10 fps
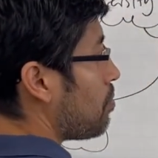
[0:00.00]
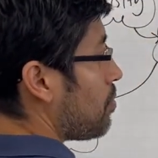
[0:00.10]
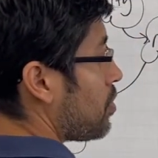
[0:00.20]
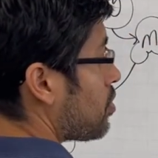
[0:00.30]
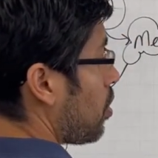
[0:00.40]

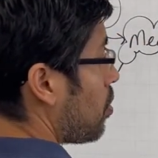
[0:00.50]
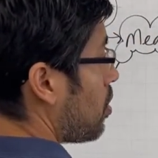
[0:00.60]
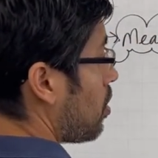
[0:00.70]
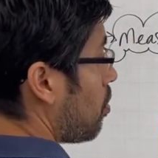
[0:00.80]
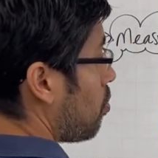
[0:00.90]

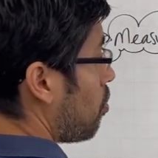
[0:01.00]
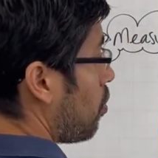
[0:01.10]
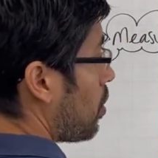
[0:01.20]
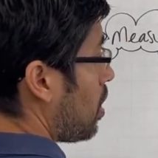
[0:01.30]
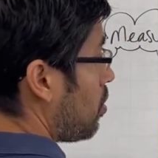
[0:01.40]
So
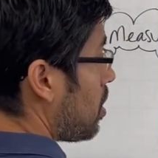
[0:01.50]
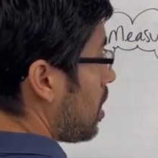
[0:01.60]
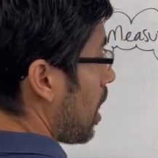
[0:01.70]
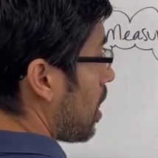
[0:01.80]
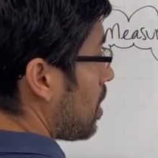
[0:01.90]
what we're
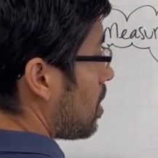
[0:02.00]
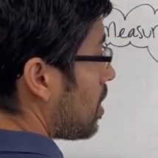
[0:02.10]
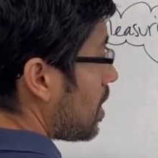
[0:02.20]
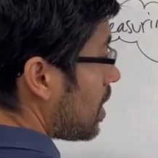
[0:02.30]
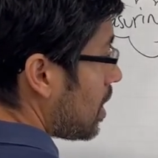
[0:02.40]
looking at
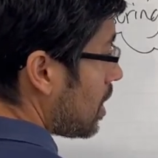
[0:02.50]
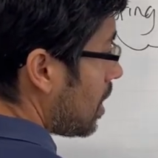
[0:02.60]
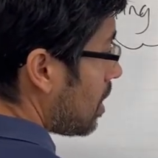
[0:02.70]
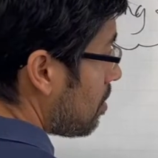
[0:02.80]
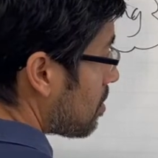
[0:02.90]

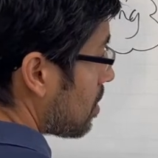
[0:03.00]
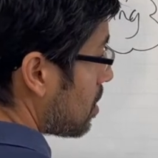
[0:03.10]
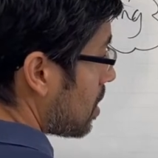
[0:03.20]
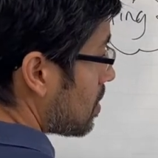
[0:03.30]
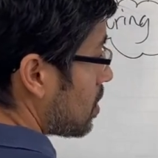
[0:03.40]
is
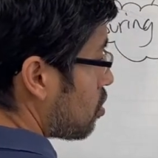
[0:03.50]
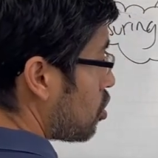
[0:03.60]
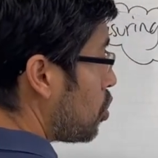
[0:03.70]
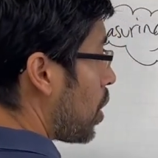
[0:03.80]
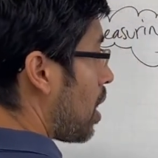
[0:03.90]
just
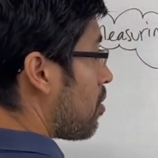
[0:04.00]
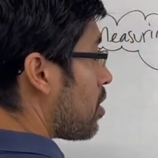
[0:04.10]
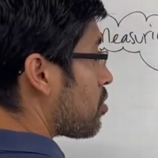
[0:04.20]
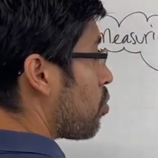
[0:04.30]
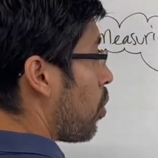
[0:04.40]
two
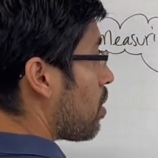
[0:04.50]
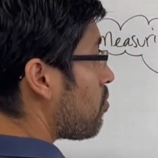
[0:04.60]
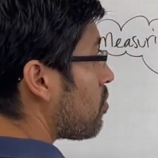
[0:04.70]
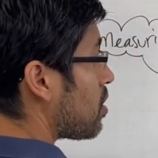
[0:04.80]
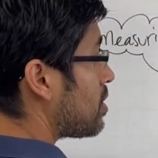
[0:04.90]
areas, one
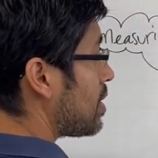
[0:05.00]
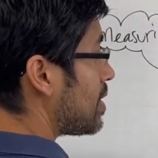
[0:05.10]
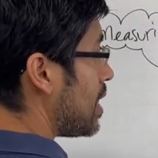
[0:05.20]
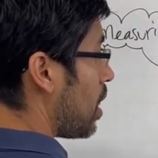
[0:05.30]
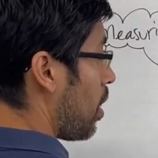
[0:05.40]
versus
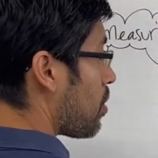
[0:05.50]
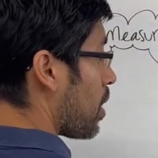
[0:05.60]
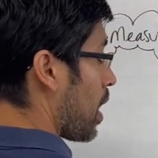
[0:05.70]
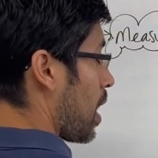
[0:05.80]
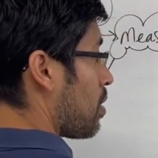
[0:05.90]
the
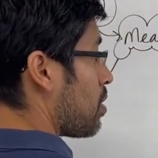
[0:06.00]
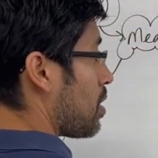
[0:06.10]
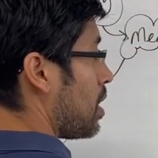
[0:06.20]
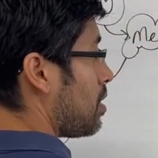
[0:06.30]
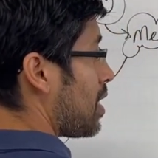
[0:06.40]
other, and
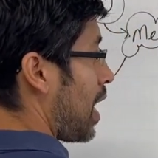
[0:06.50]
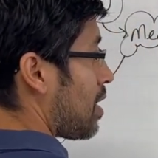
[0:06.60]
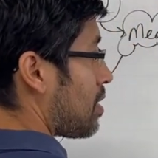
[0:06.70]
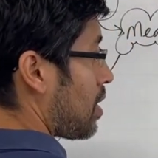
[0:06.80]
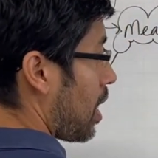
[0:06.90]
in
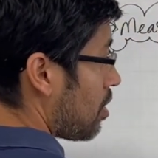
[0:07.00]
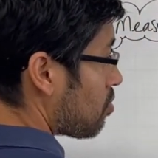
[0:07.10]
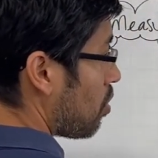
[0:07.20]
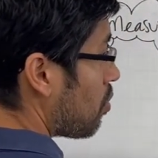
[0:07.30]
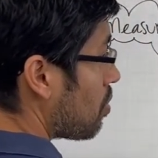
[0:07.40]
that
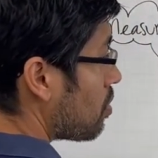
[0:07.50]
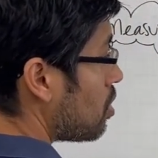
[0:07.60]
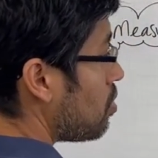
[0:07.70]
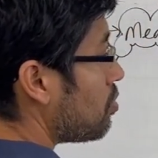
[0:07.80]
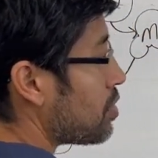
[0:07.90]
case what we would
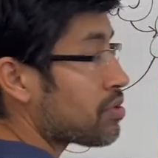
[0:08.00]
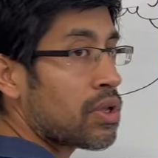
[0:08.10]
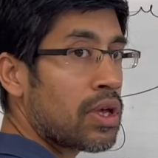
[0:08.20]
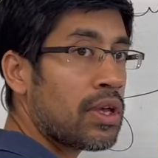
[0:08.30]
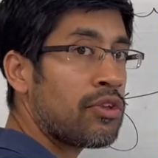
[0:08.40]
use
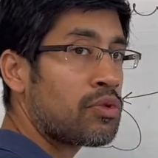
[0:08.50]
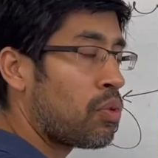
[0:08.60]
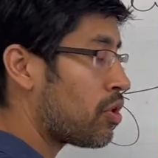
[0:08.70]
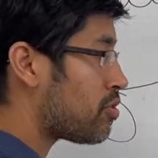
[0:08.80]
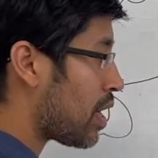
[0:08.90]
is
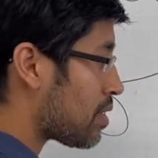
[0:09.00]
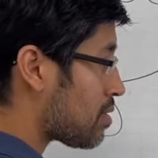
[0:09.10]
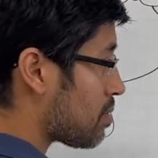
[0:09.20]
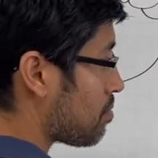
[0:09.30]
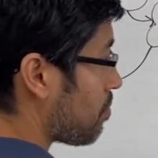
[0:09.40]

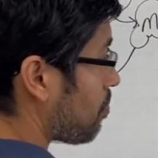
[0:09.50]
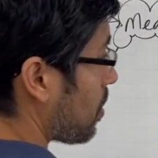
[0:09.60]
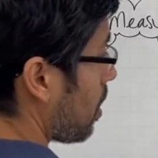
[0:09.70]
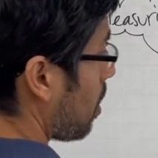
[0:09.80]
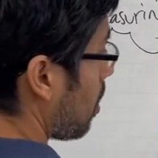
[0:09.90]
quadrats.
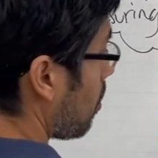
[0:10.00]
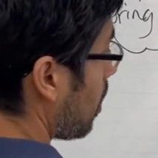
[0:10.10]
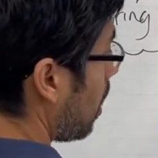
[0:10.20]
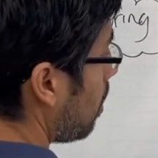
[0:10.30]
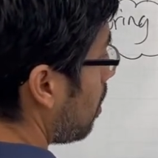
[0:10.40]
Okay,